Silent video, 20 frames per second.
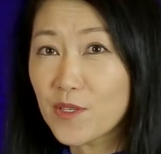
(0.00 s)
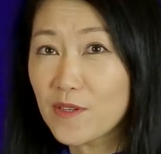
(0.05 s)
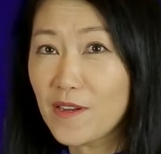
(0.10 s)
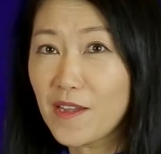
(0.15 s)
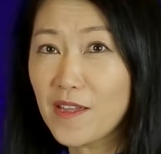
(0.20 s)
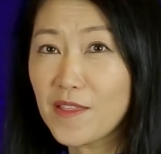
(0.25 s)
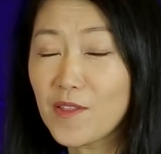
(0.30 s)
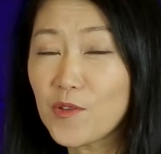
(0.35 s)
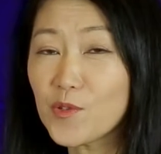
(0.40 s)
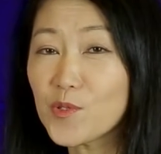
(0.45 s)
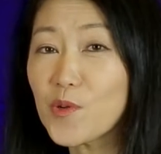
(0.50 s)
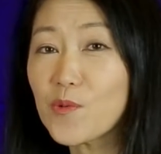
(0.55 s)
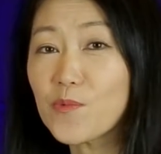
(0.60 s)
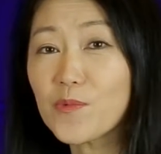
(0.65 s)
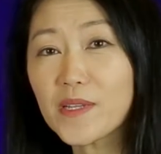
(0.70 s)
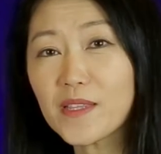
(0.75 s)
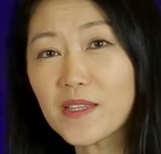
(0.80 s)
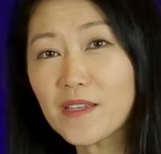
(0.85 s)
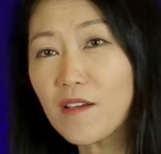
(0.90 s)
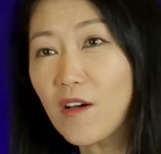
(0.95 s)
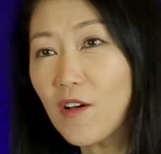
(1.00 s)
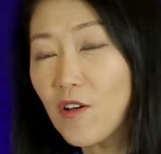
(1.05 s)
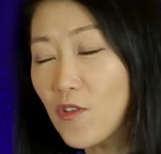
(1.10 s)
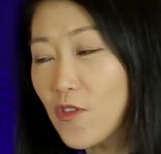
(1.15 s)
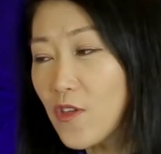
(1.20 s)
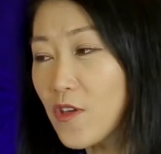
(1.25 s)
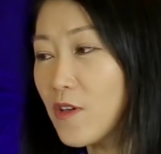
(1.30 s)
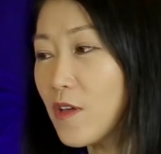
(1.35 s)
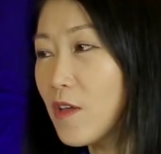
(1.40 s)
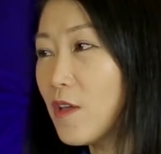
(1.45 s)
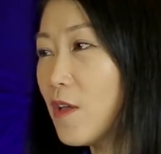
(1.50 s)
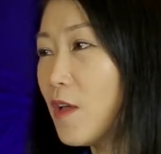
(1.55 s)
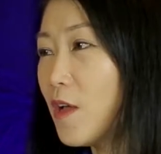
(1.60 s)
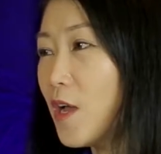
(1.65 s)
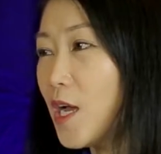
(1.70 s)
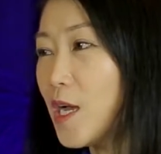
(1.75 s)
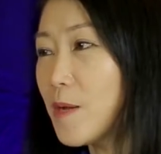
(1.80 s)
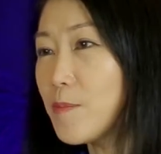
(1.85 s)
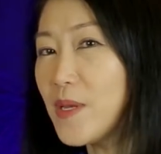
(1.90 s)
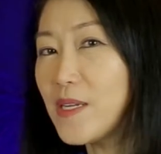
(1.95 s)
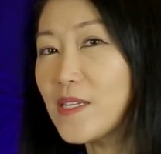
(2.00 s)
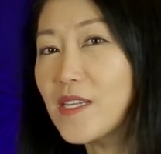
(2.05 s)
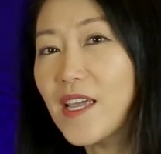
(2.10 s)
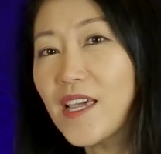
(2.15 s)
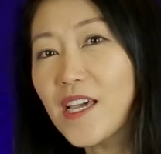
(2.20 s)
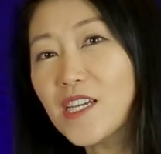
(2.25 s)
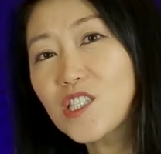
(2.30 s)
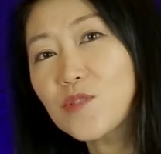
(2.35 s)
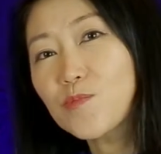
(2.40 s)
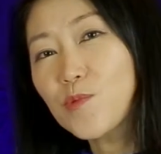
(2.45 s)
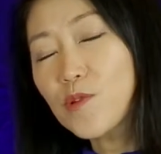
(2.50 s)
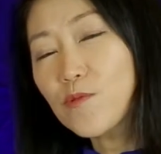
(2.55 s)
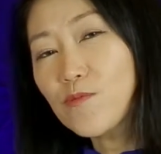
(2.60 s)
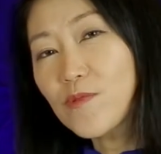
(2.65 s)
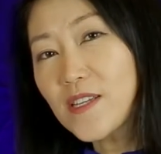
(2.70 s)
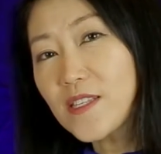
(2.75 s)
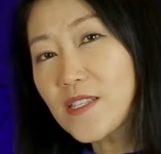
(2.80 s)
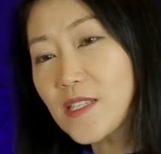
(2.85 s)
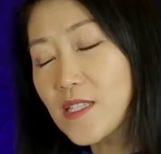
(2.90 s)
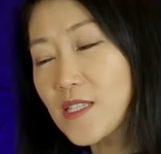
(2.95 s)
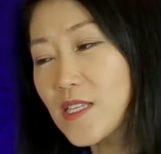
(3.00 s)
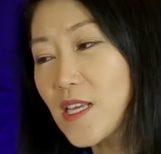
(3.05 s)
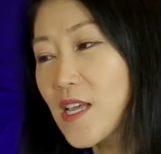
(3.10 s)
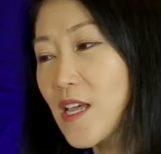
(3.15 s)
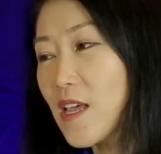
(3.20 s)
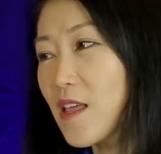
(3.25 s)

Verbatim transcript: And those are really all the intangible risks